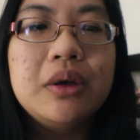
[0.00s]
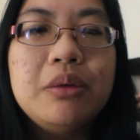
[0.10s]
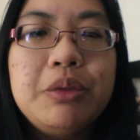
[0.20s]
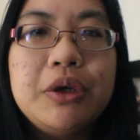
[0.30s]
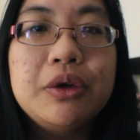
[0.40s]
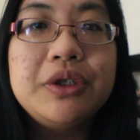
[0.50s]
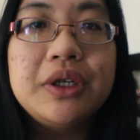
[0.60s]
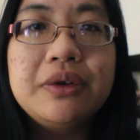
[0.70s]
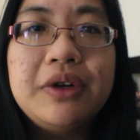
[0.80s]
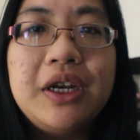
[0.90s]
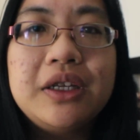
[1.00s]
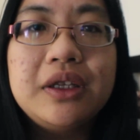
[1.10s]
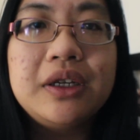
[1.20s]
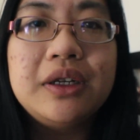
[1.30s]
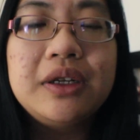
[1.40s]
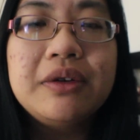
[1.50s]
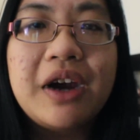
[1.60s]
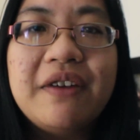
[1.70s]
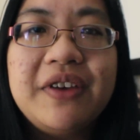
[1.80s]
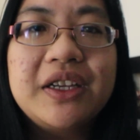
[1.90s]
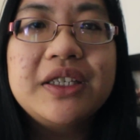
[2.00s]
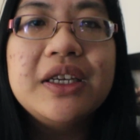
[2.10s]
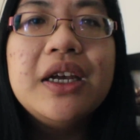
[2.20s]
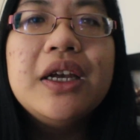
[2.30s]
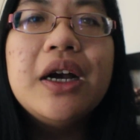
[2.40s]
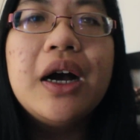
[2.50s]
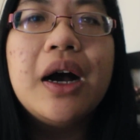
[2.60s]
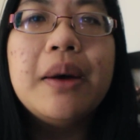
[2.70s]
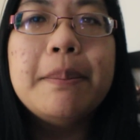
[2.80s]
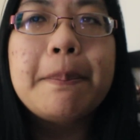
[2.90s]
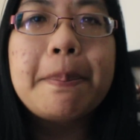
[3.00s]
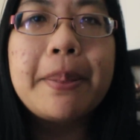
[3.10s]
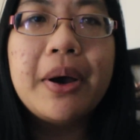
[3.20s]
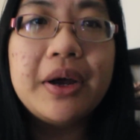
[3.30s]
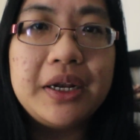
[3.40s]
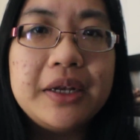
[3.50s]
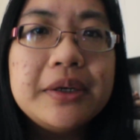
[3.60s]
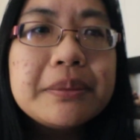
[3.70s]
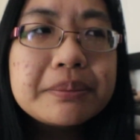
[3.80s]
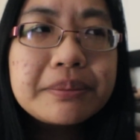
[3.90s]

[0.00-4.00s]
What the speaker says: computer generated graphics on it.